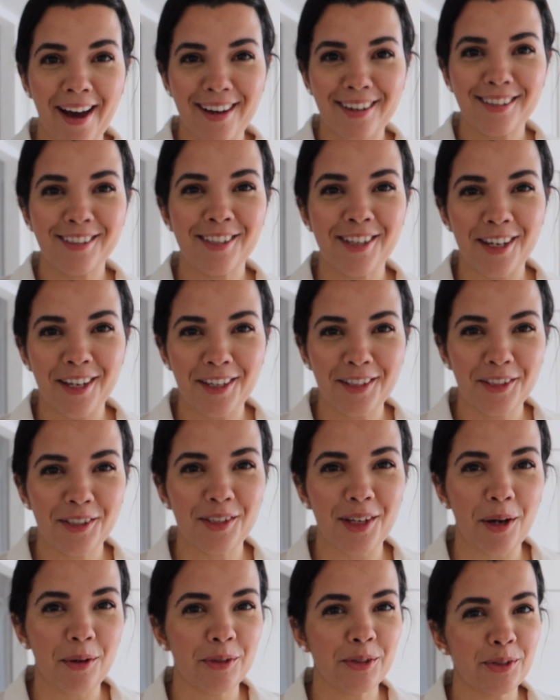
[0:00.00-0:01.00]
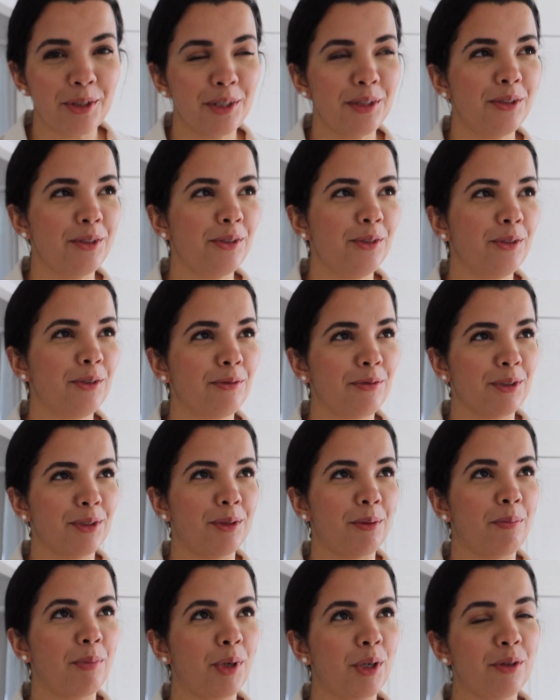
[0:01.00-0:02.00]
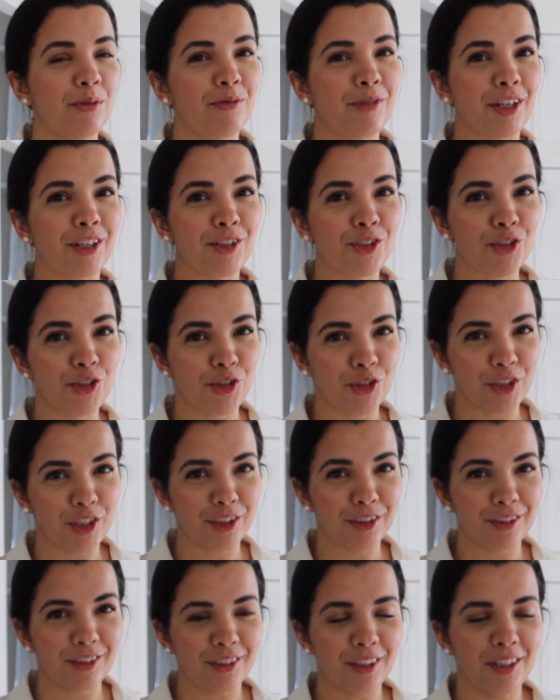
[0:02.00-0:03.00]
I changed. I was trying to look for the perfect shirt